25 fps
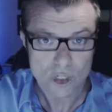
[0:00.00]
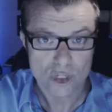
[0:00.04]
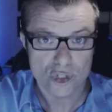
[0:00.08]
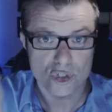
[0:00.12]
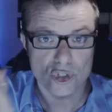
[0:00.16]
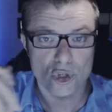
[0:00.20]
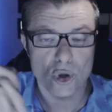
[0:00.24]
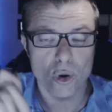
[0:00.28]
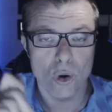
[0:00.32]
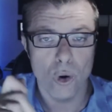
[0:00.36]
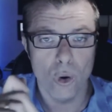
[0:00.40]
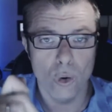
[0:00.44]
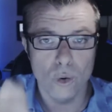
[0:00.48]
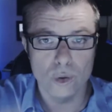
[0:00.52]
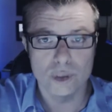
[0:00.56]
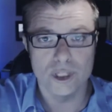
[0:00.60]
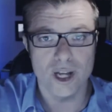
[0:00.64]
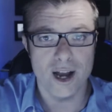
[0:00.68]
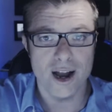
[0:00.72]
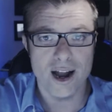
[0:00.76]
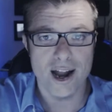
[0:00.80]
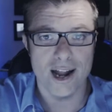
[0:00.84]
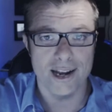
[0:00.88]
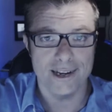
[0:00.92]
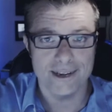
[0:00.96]
So hold
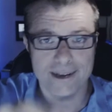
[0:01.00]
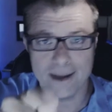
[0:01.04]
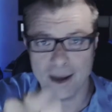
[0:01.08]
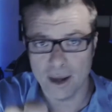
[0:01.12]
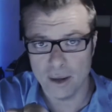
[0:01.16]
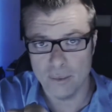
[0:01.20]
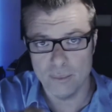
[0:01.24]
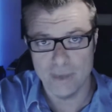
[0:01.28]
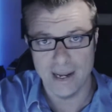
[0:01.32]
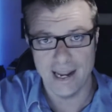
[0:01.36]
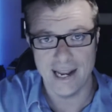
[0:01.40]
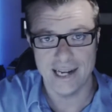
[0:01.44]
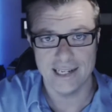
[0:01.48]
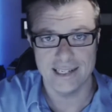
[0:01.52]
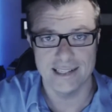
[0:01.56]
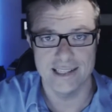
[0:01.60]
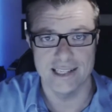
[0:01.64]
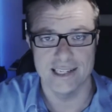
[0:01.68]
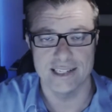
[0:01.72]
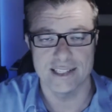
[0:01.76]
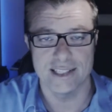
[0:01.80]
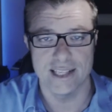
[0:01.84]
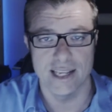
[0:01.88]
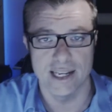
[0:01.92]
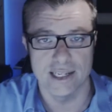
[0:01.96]
on, come back to
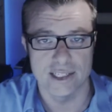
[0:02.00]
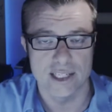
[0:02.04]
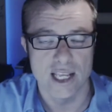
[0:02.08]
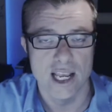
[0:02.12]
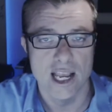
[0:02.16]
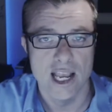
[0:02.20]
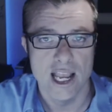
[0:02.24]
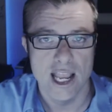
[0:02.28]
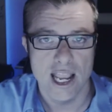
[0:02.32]
these things,